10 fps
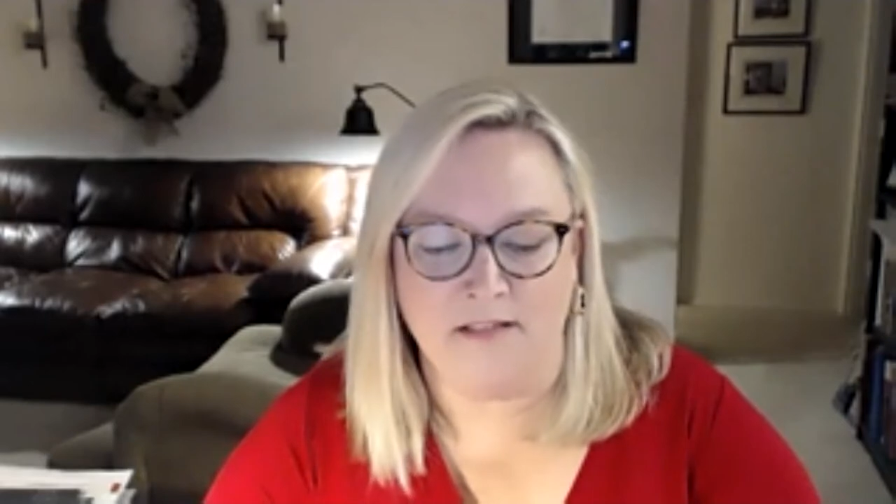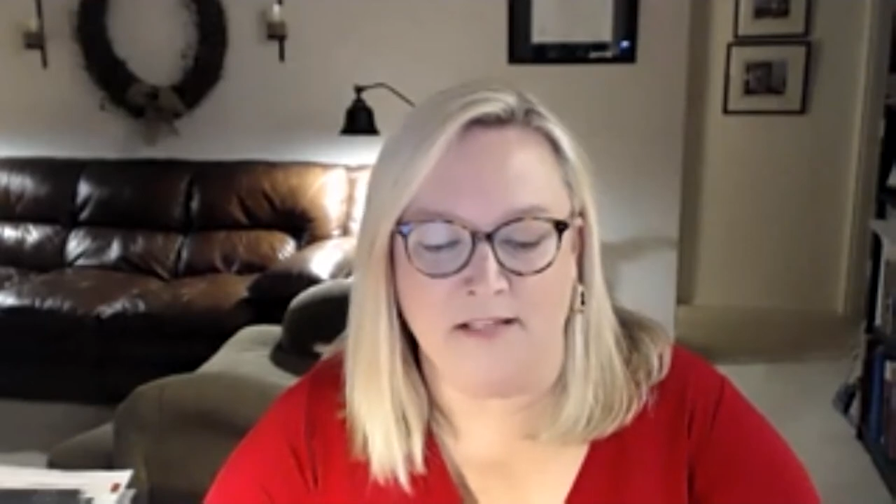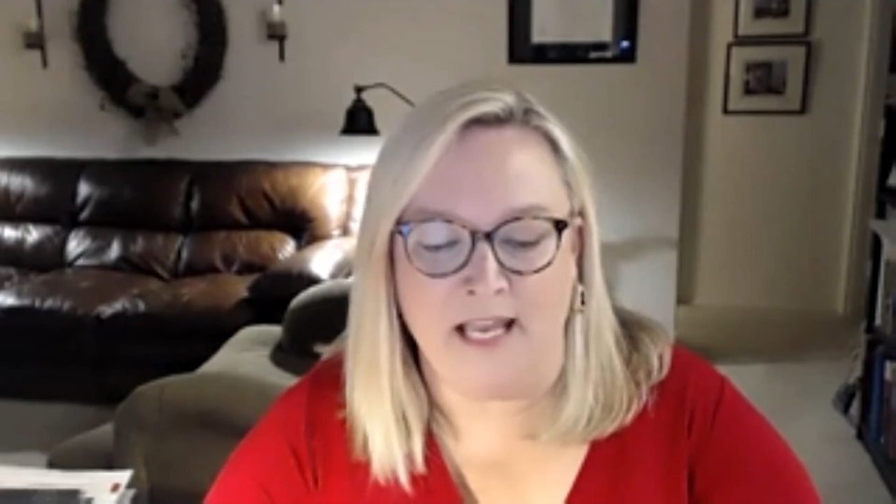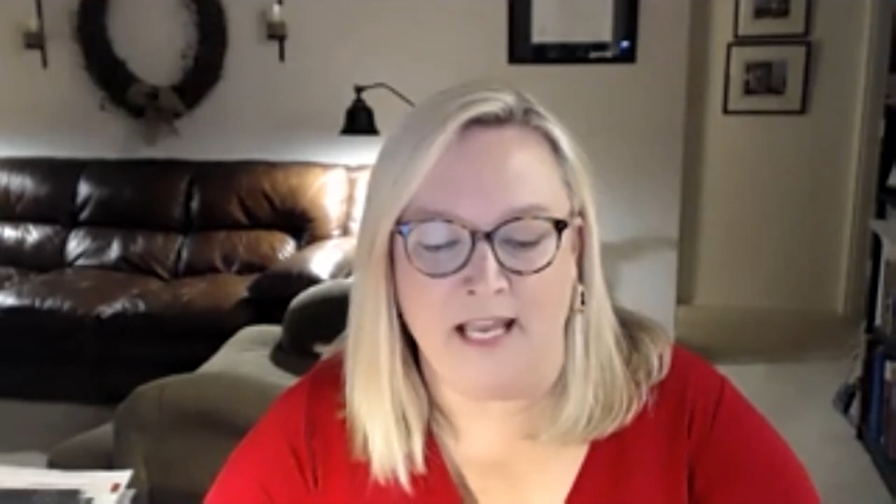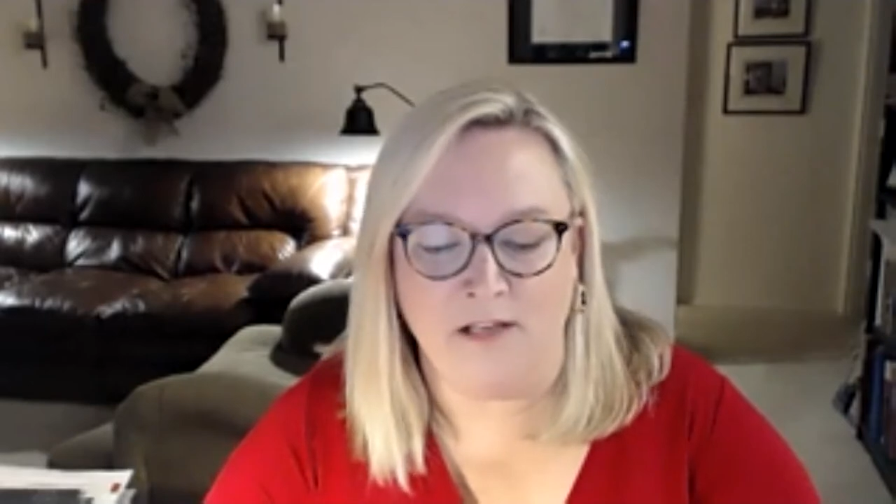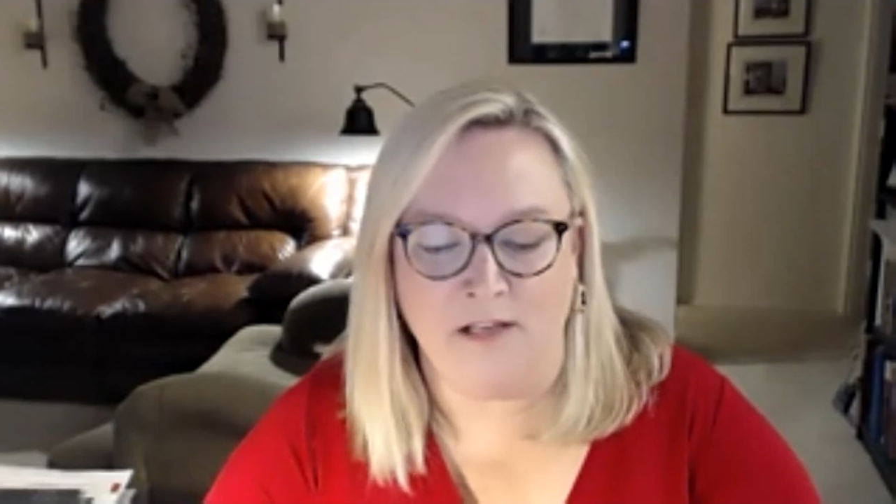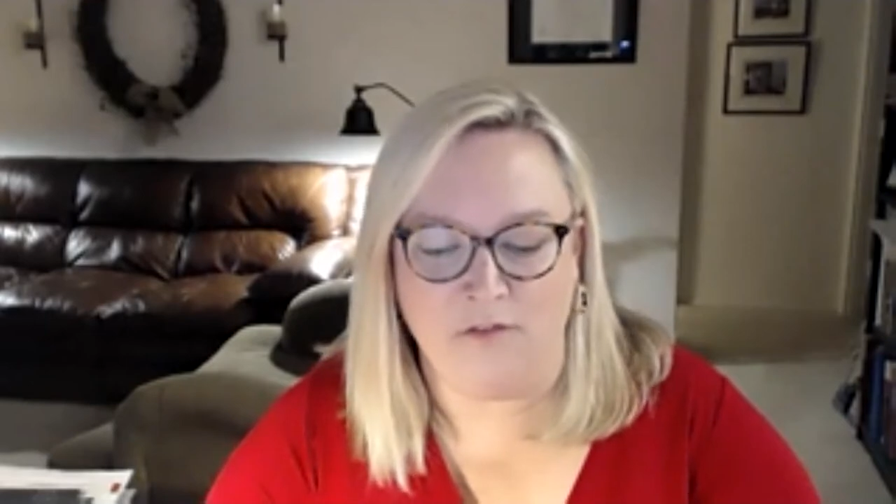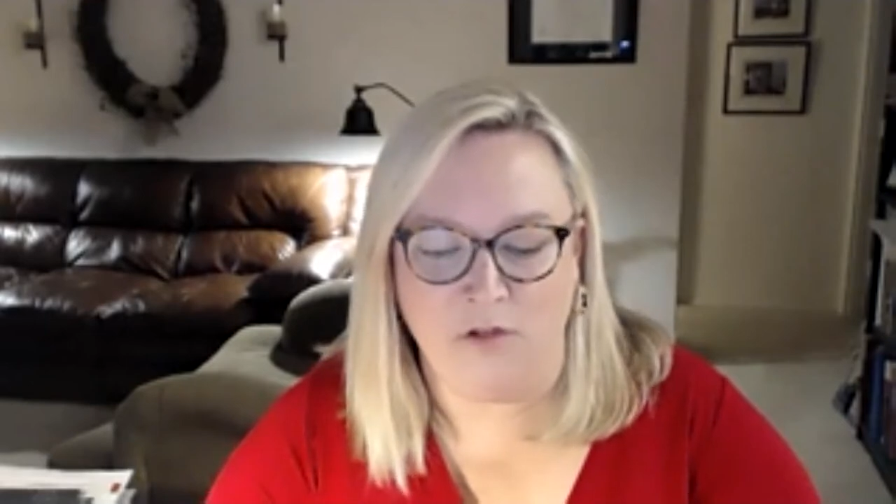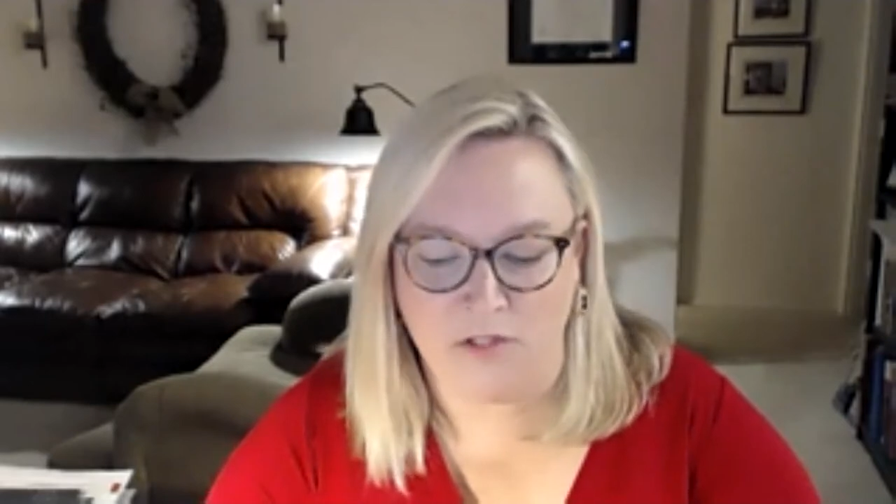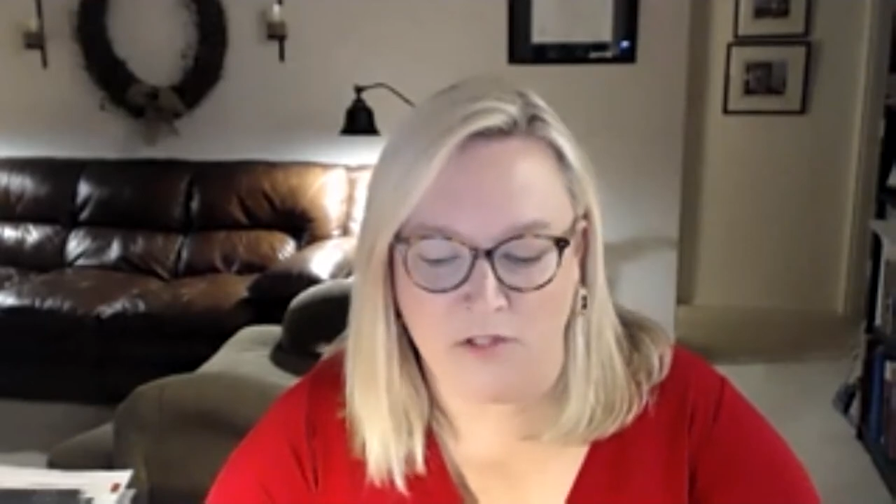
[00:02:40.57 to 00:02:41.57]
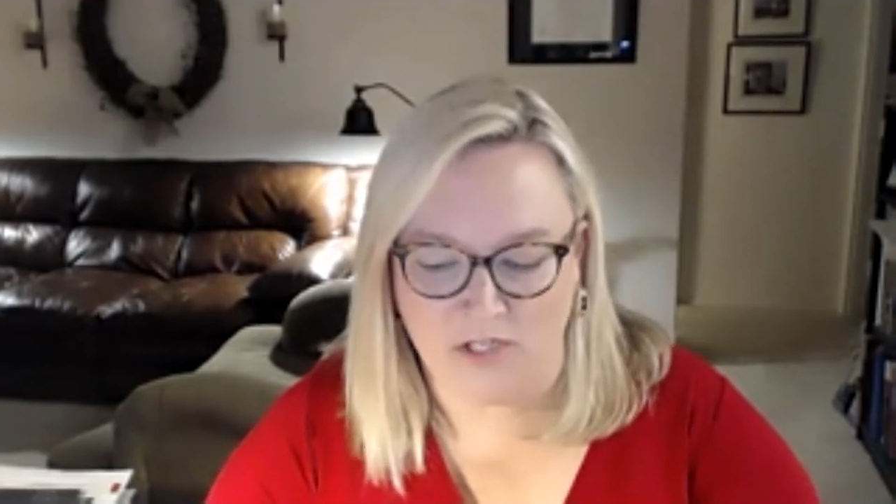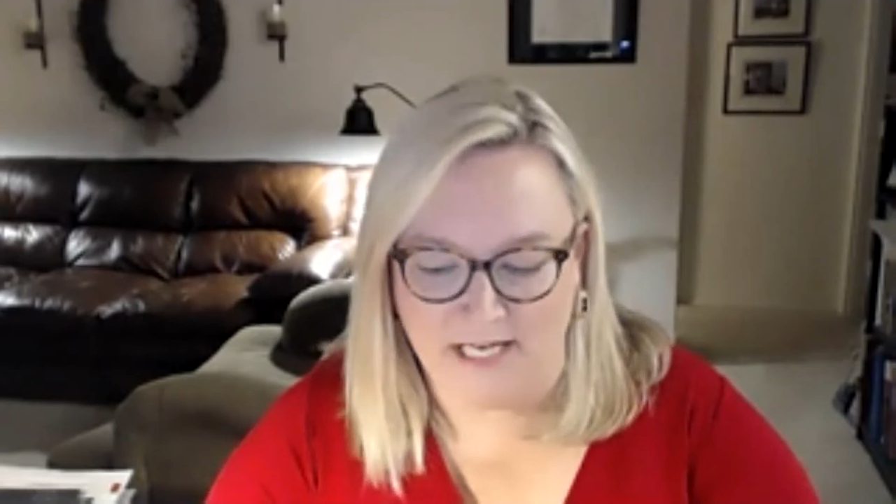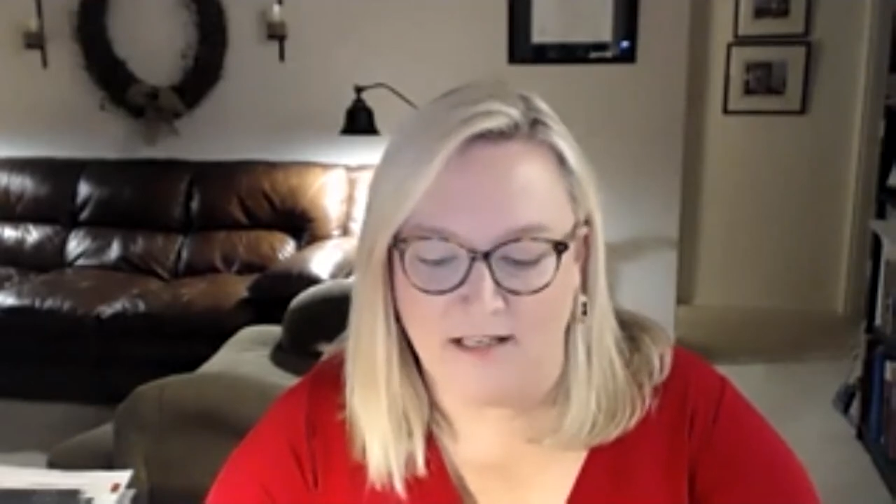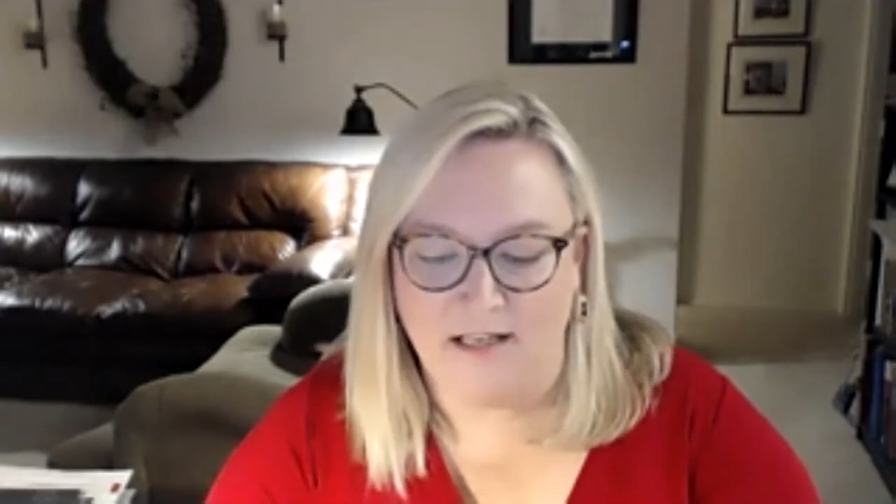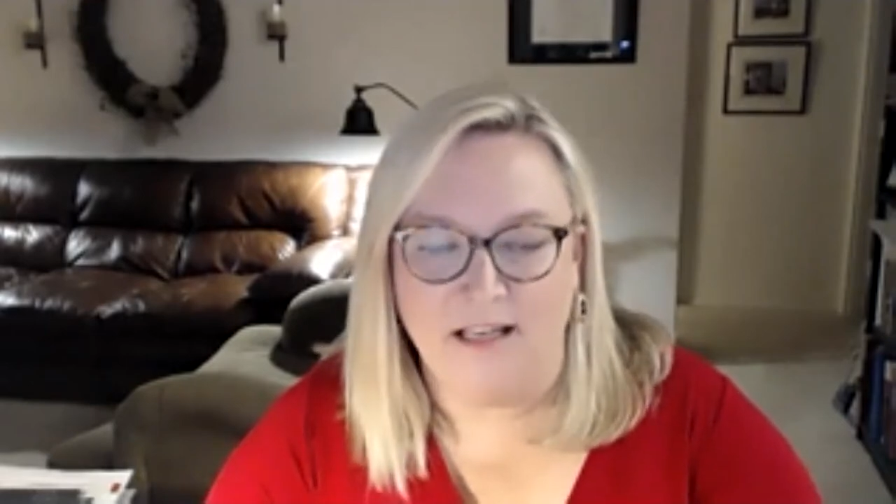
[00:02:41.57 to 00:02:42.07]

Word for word: from the American Society of